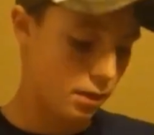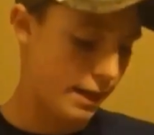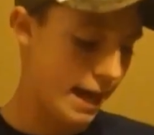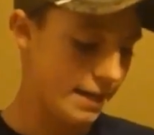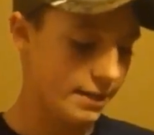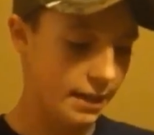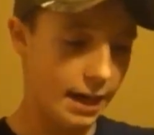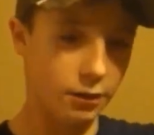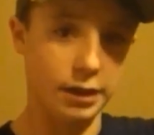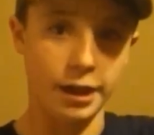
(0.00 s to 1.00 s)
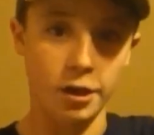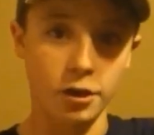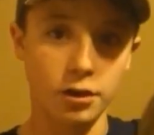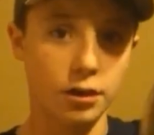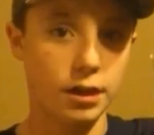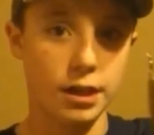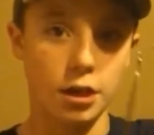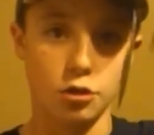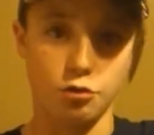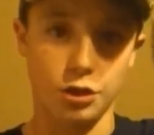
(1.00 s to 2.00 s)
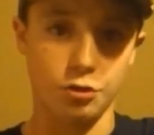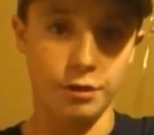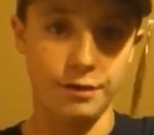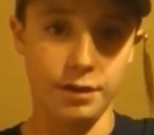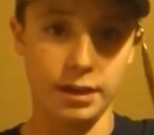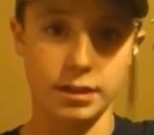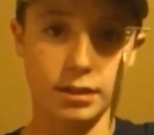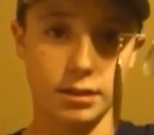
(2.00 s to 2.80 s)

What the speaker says: cast it out there, just retrieve it,